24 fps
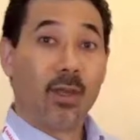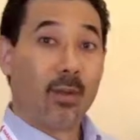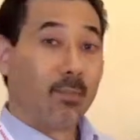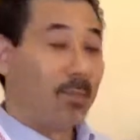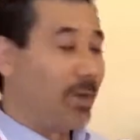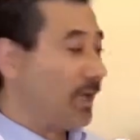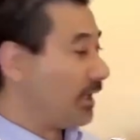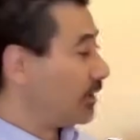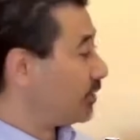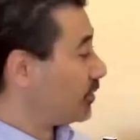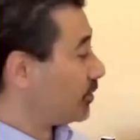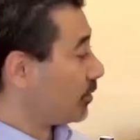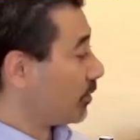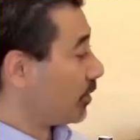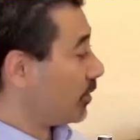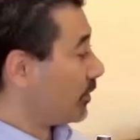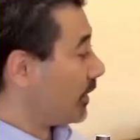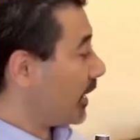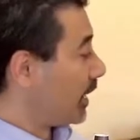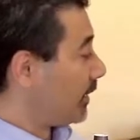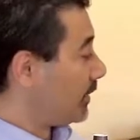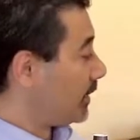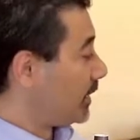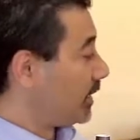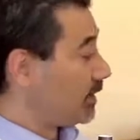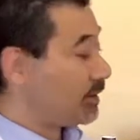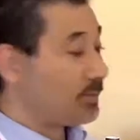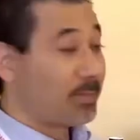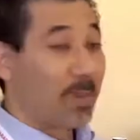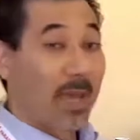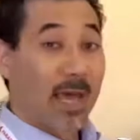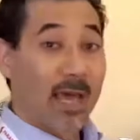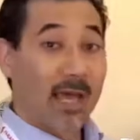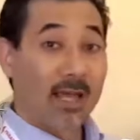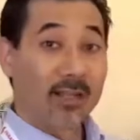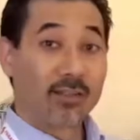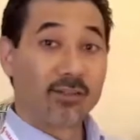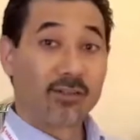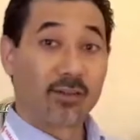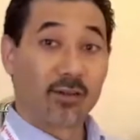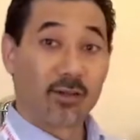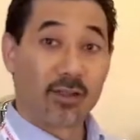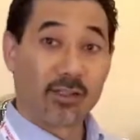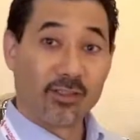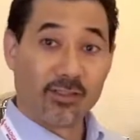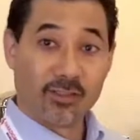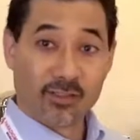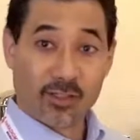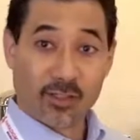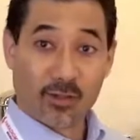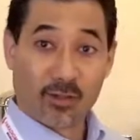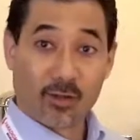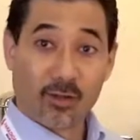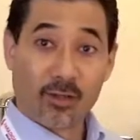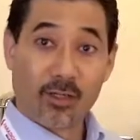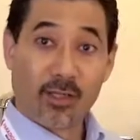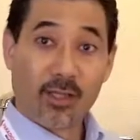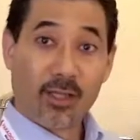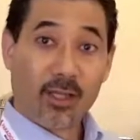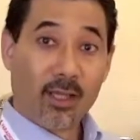make sure that these paths are considered